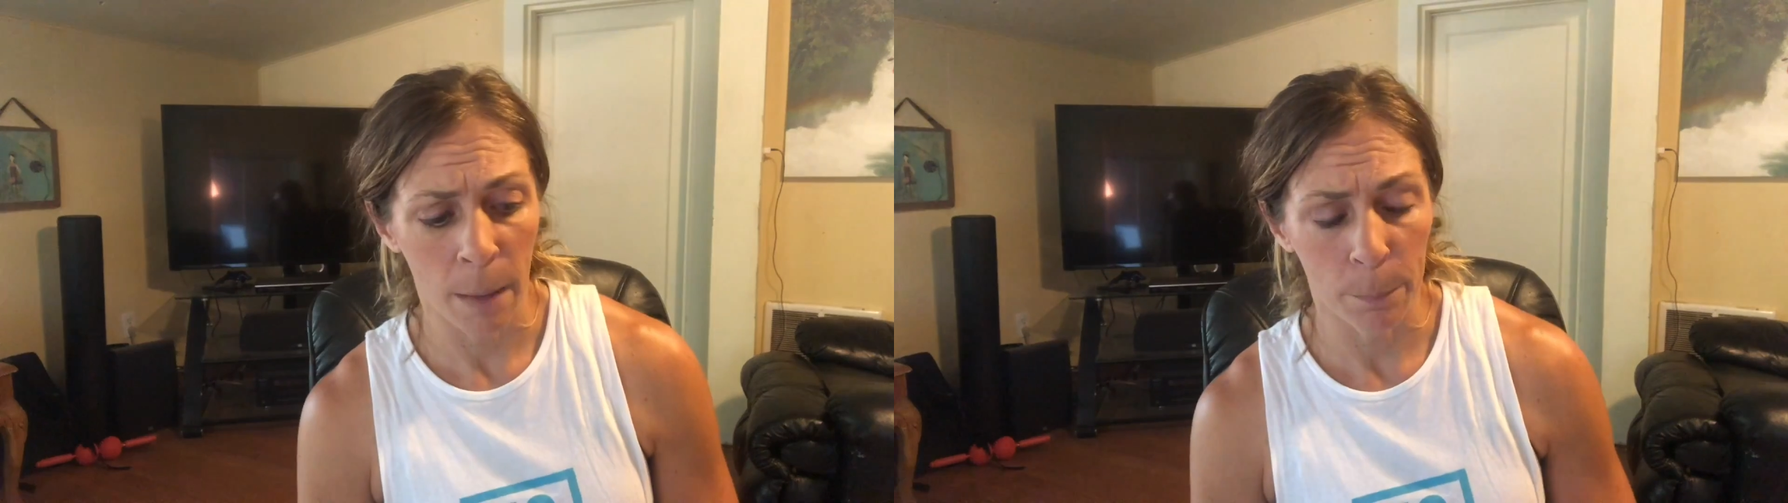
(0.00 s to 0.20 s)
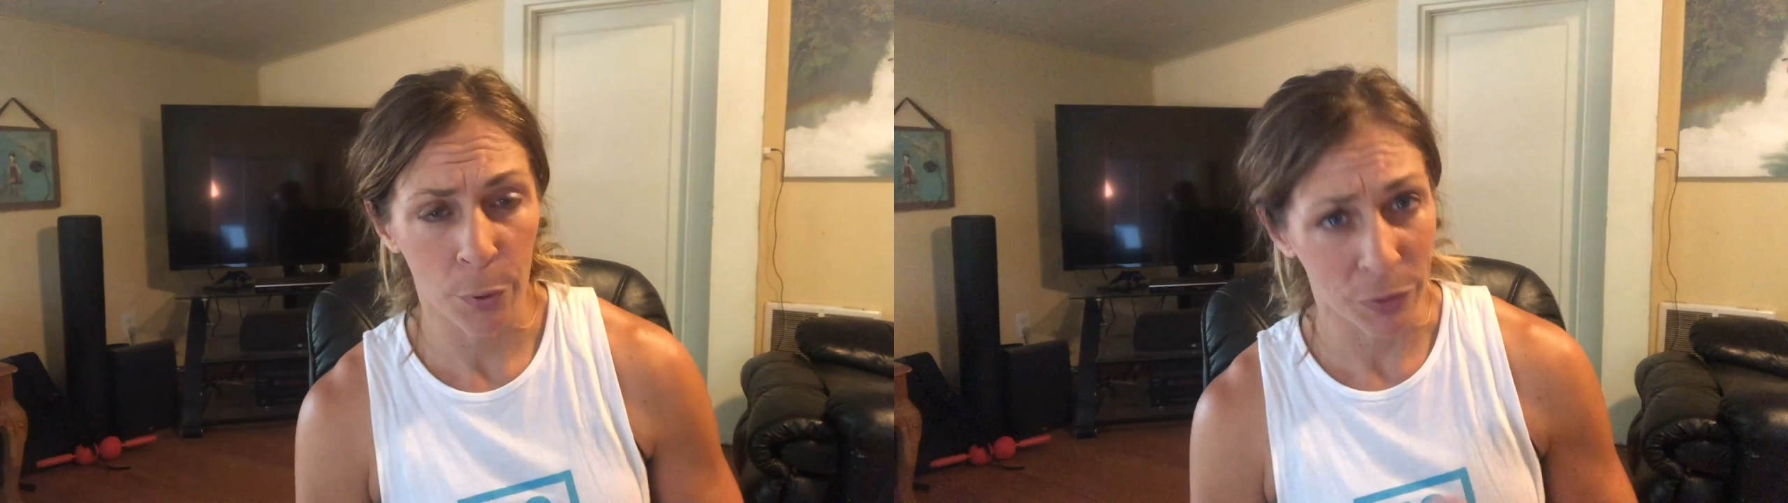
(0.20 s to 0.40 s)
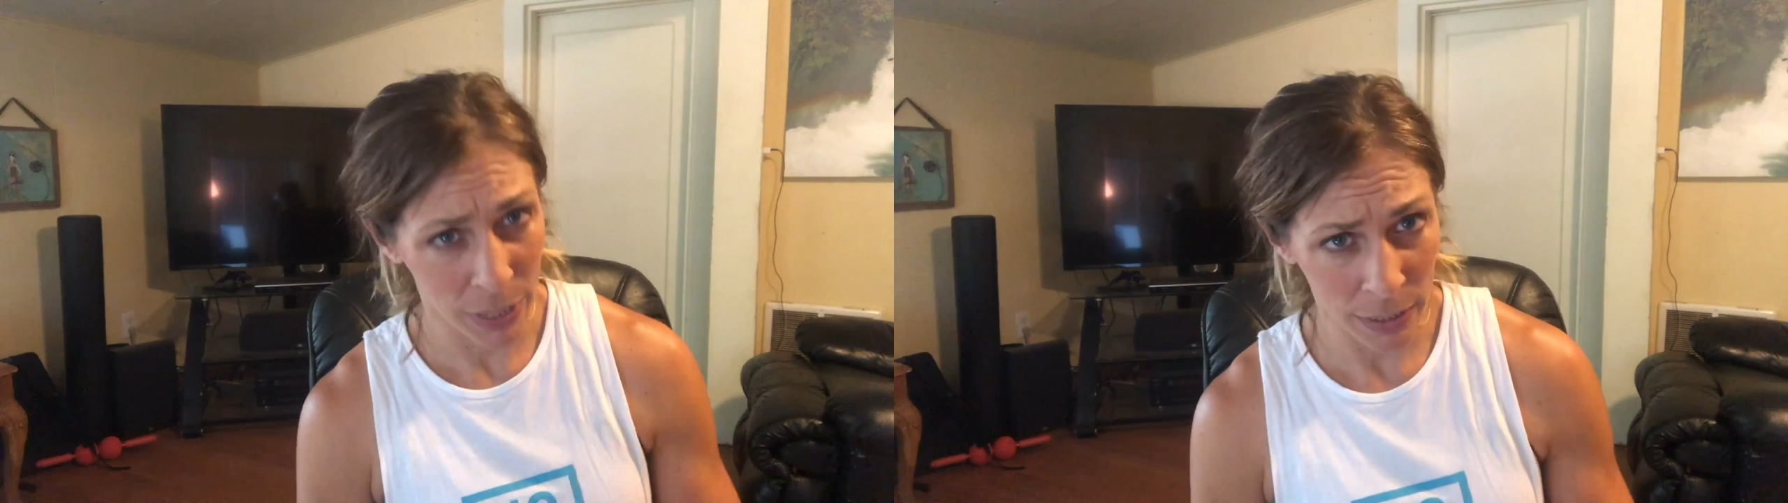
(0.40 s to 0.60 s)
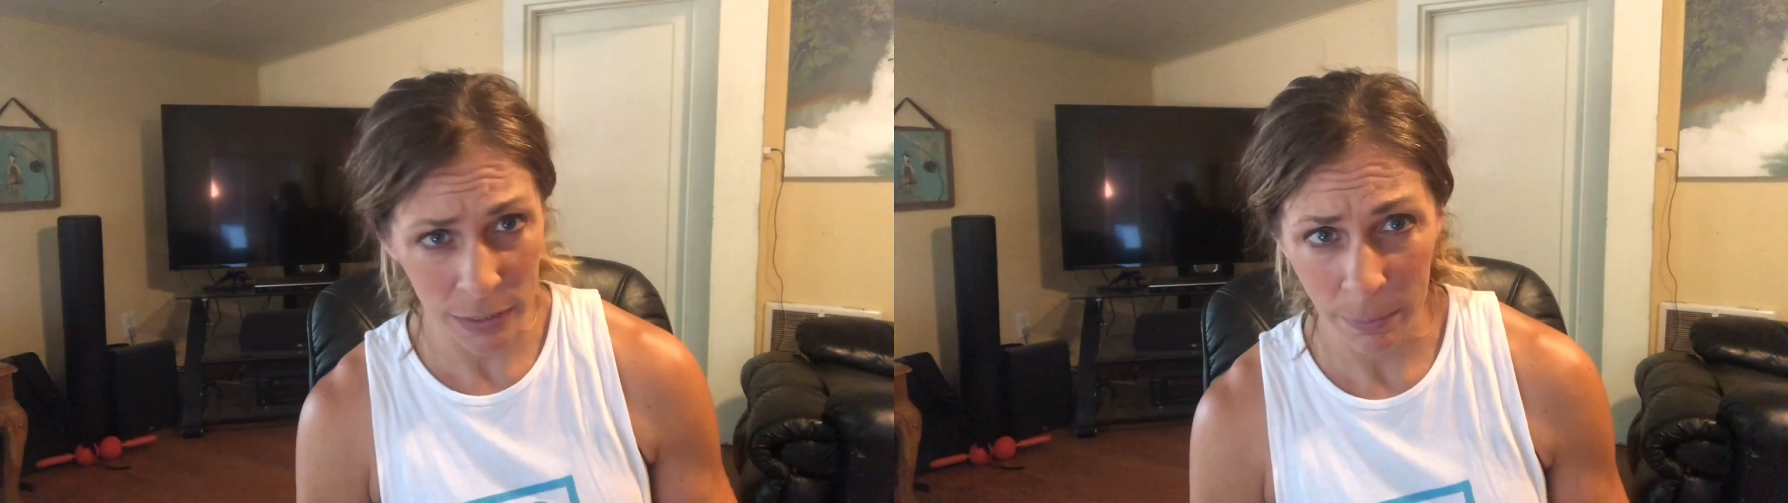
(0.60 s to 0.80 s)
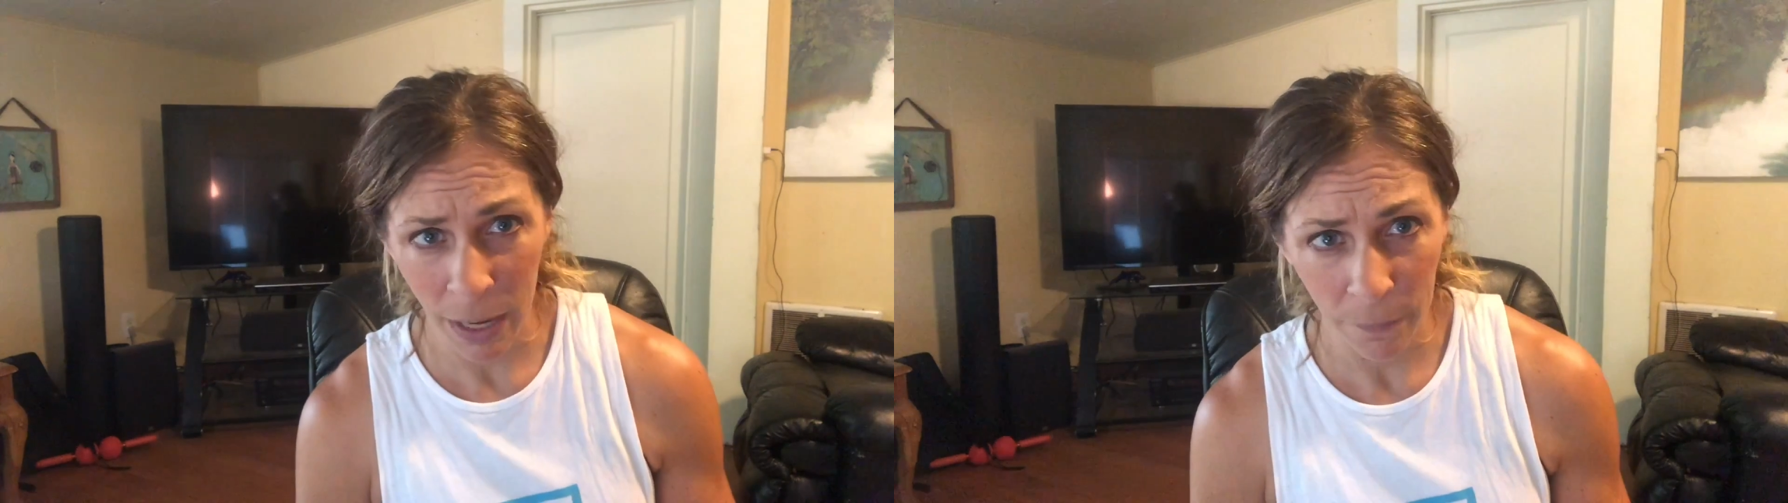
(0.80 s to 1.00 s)
put that
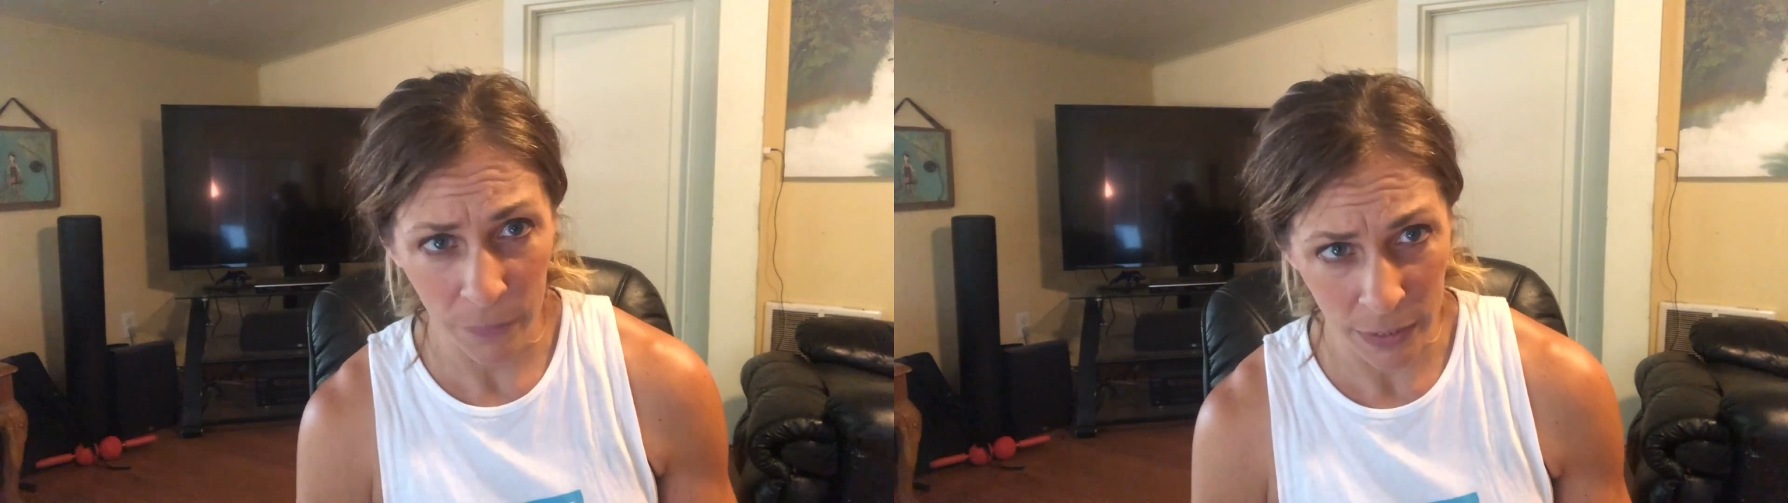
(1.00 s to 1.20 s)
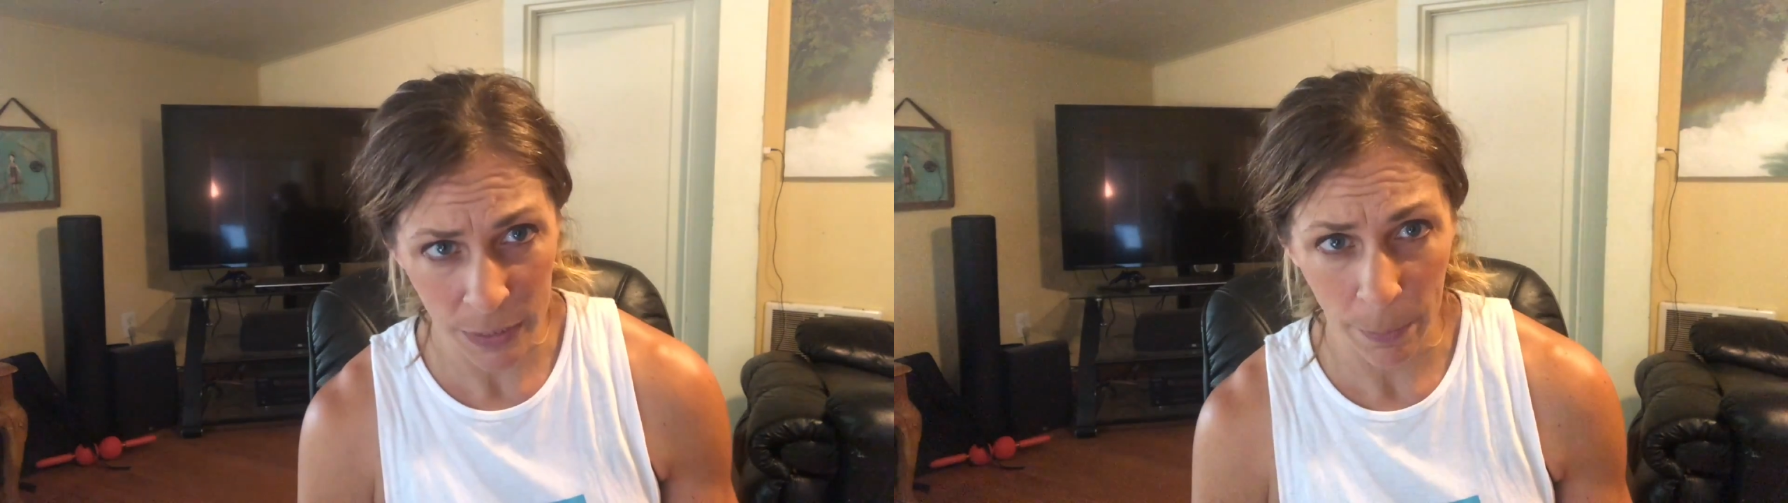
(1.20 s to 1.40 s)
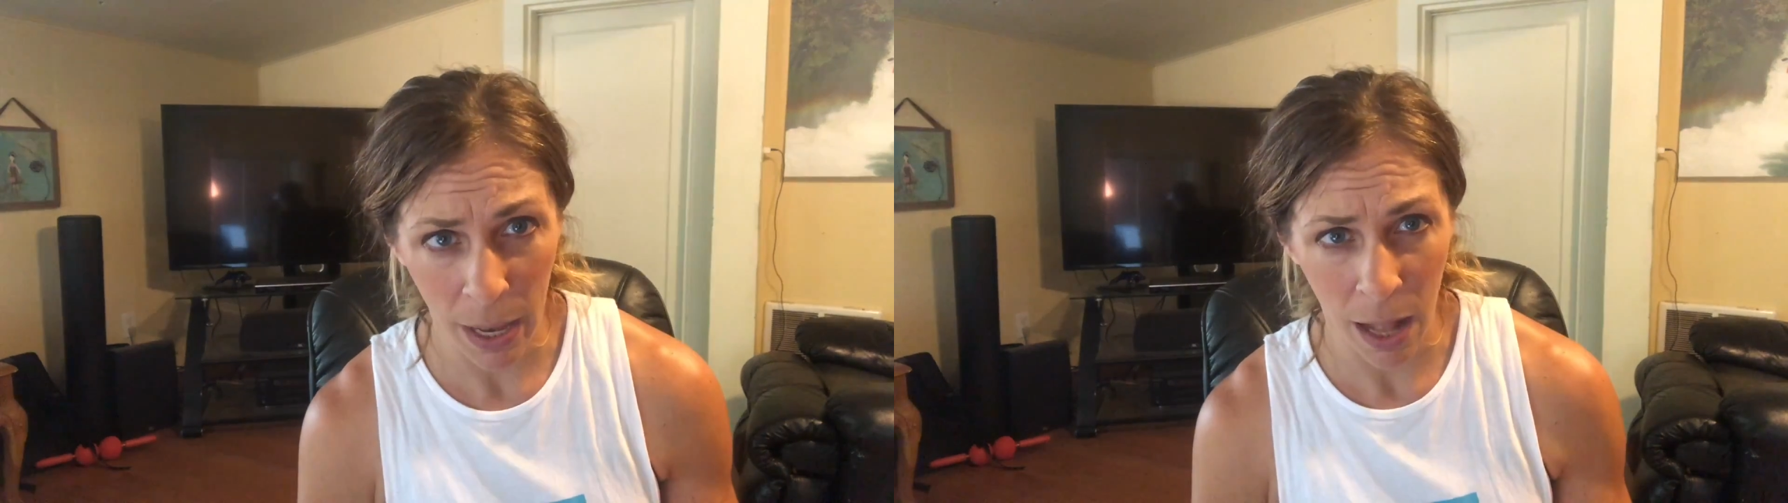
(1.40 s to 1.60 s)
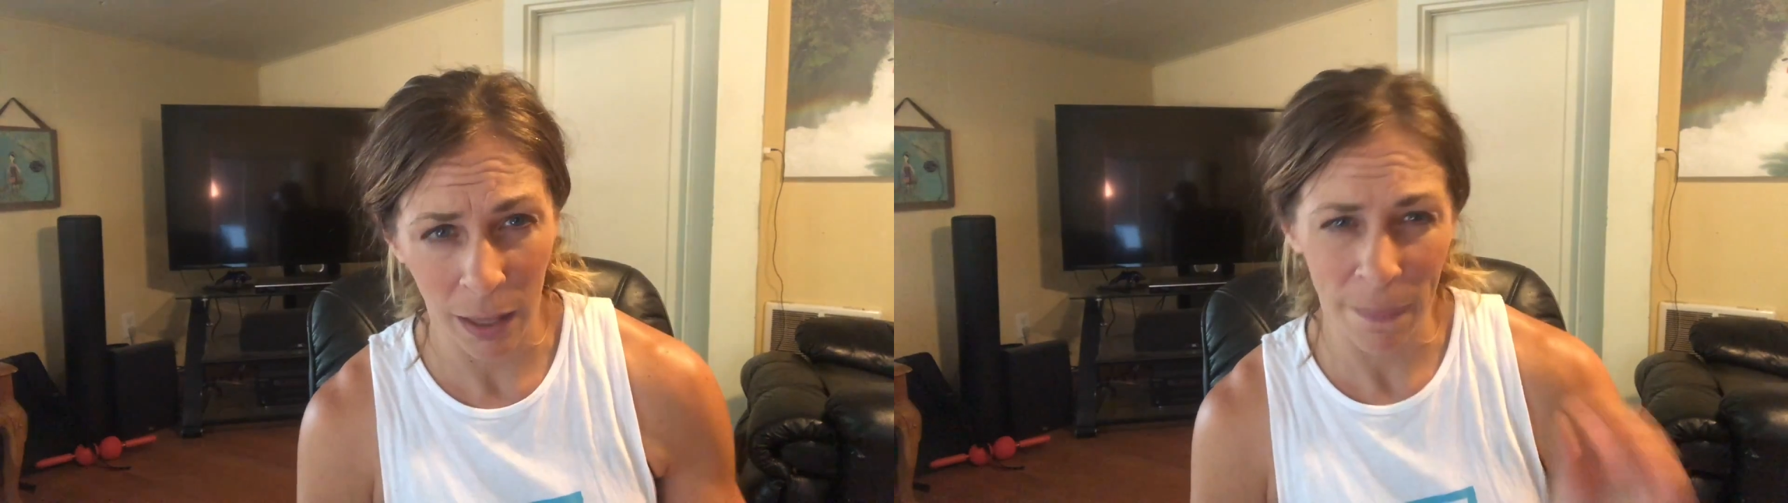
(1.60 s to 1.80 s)
into MyFitnessPal,